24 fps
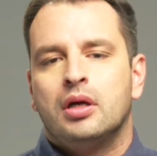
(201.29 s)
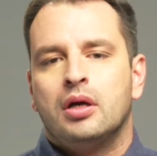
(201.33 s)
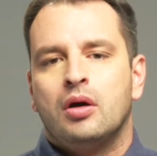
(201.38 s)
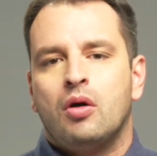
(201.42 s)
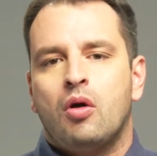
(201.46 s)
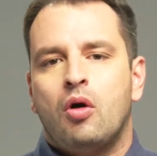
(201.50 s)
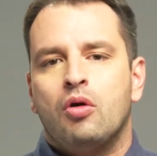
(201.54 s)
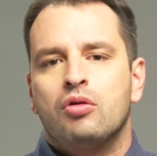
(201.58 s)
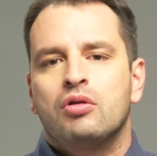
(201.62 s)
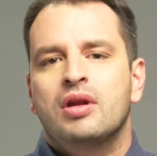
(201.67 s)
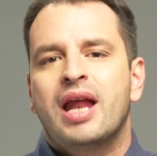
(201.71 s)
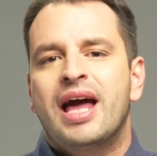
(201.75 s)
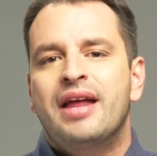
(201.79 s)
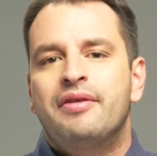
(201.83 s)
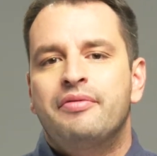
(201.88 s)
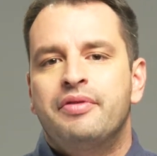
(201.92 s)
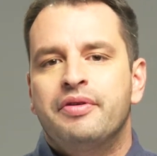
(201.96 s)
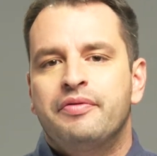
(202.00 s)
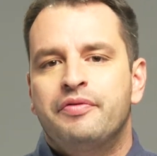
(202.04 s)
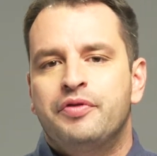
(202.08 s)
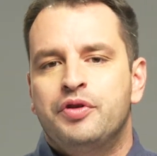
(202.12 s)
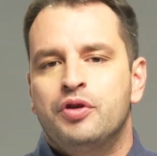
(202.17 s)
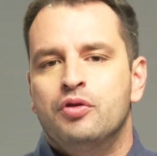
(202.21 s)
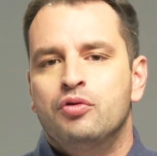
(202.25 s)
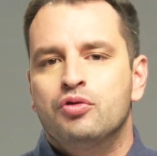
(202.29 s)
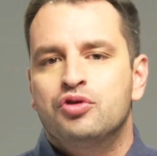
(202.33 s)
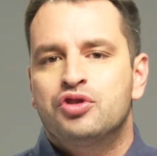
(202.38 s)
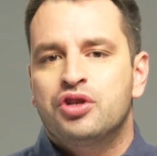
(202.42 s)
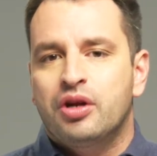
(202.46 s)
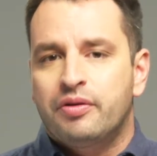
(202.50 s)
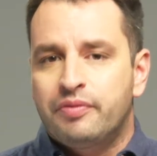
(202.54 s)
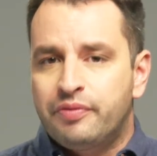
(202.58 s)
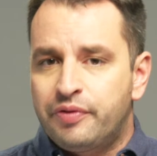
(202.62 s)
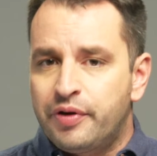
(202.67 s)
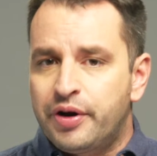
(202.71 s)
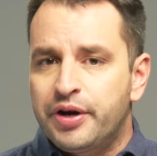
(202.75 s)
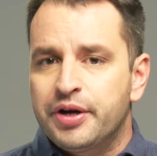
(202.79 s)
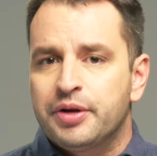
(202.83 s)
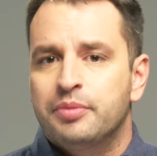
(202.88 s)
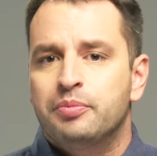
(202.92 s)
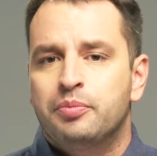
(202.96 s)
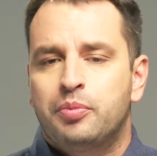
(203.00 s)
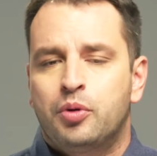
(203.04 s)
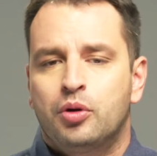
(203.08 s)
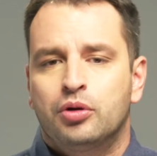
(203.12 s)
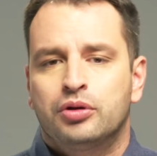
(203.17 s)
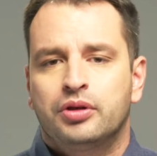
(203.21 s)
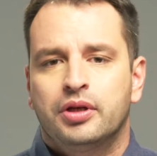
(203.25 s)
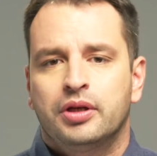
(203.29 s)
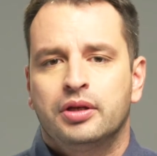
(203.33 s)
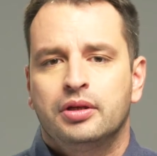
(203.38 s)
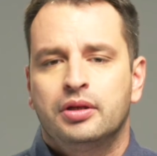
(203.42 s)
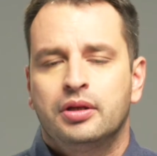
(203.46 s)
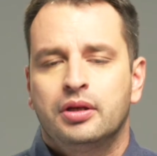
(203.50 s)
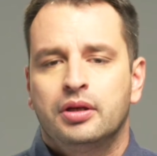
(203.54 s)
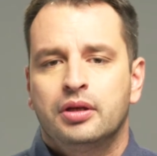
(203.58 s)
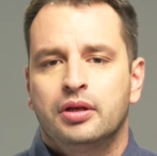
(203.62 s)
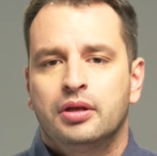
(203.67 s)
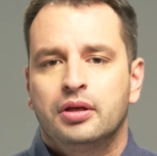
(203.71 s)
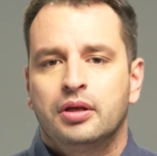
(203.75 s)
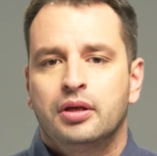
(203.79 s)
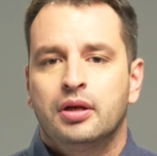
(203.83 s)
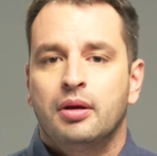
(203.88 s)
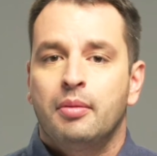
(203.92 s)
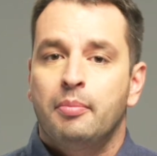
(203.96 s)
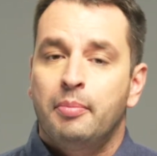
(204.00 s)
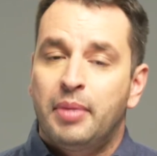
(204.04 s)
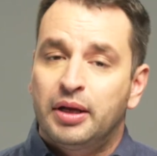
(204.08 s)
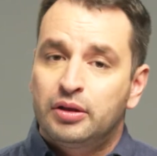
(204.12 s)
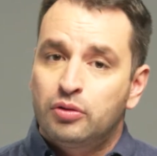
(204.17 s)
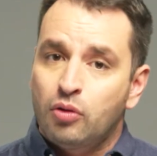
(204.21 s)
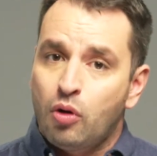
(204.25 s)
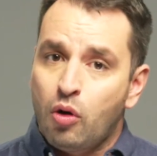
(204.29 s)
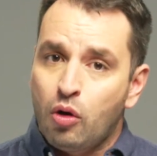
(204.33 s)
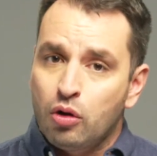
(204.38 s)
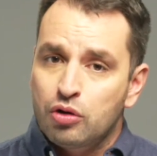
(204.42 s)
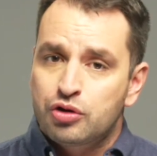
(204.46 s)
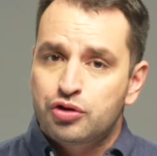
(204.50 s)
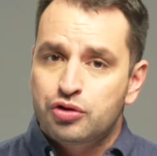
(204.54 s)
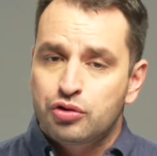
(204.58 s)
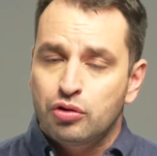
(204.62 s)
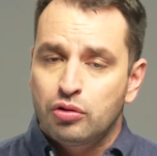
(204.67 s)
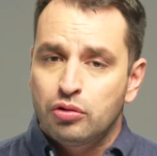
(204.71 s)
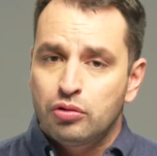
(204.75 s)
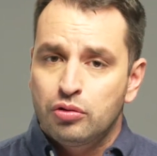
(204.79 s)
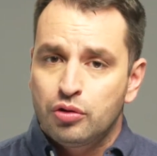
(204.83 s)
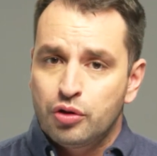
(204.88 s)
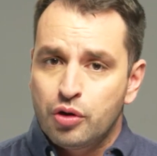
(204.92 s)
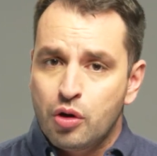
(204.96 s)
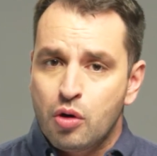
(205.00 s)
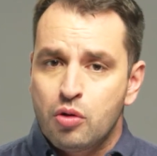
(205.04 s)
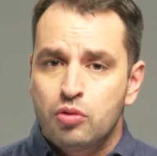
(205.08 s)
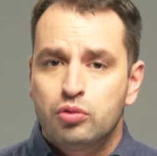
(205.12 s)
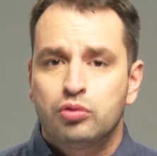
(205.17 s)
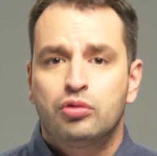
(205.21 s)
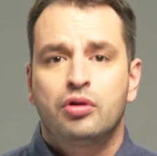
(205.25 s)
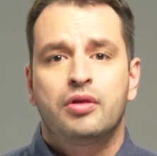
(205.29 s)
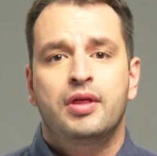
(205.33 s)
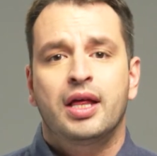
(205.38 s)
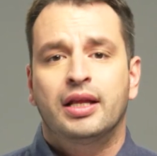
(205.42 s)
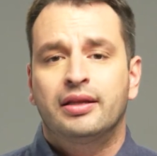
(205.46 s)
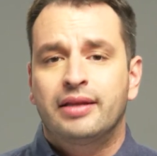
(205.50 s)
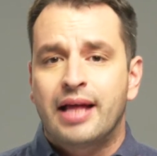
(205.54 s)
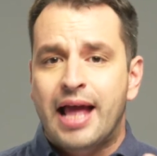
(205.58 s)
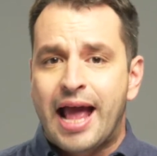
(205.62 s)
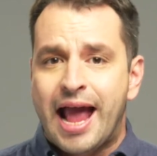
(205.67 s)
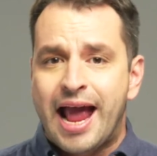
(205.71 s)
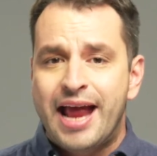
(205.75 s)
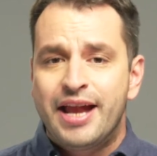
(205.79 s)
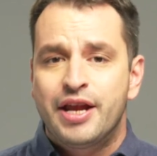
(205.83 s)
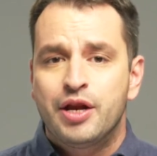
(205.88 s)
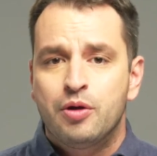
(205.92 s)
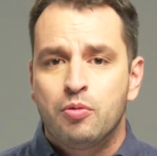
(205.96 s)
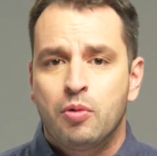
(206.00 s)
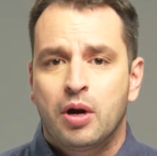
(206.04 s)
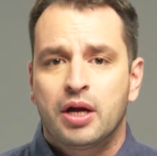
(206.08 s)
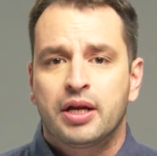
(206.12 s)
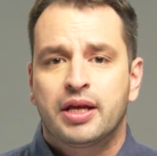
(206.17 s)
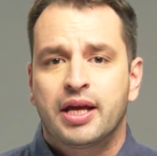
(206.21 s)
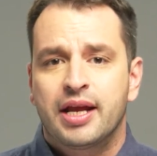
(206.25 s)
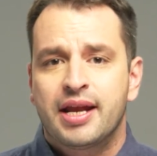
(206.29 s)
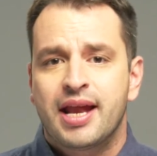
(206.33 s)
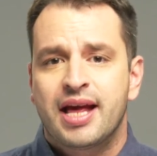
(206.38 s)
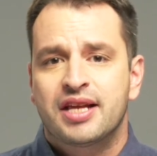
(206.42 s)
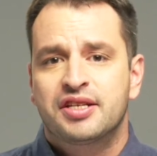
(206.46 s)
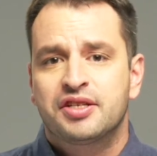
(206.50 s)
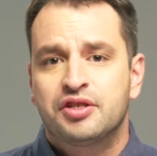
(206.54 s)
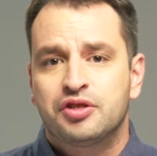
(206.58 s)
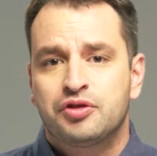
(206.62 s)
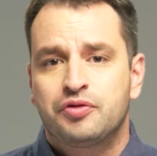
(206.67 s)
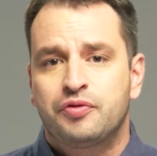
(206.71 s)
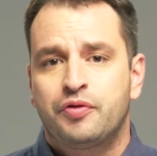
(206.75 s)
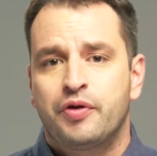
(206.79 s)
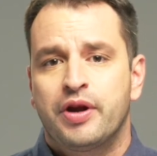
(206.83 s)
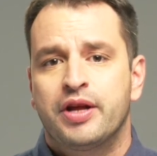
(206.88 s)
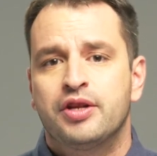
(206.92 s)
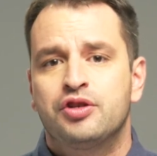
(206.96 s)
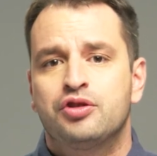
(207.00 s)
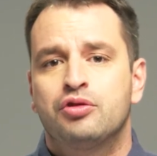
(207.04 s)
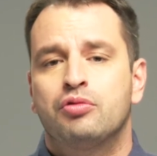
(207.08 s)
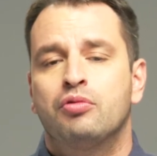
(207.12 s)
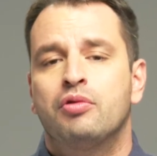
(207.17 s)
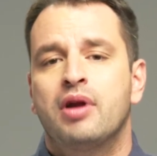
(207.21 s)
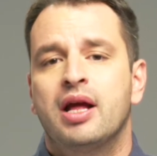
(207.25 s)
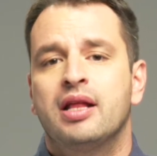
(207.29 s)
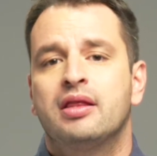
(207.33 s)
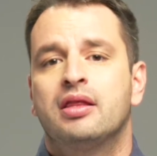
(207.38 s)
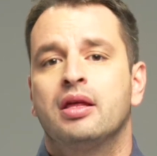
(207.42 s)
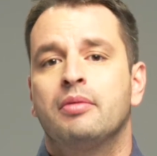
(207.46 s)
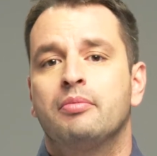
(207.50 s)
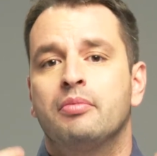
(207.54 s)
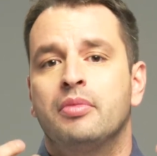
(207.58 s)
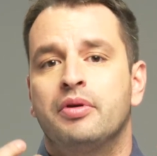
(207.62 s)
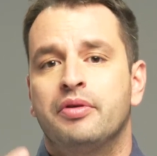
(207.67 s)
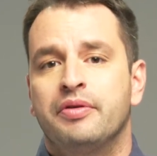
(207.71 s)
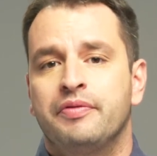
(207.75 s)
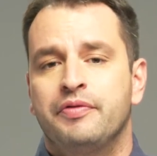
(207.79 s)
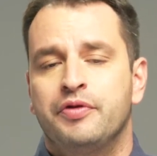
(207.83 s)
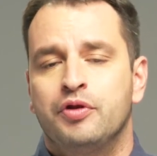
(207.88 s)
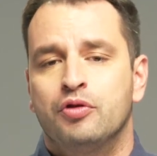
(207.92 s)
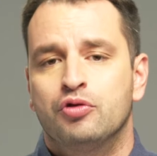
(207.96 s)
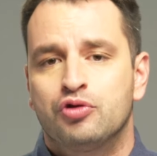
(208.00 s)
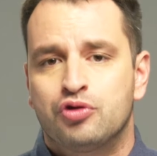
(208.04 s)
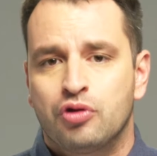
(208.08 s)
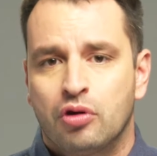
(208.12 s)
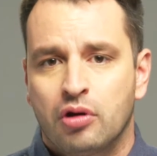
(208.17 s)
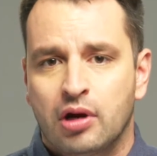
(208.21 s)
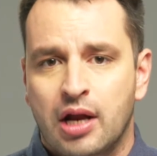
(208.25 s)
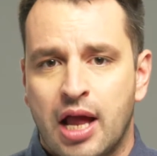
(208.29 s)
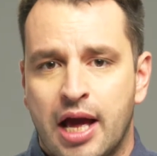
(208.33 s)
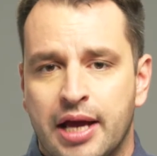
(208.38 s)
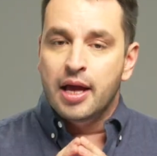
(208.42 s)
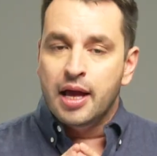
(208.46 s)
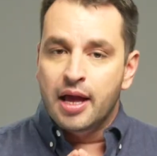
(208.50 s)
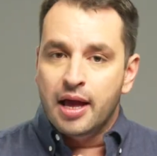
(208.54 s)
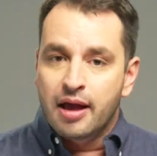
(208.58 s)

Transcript: online reviews are very important, but also note that anyone can ask his friends to write them reviews online.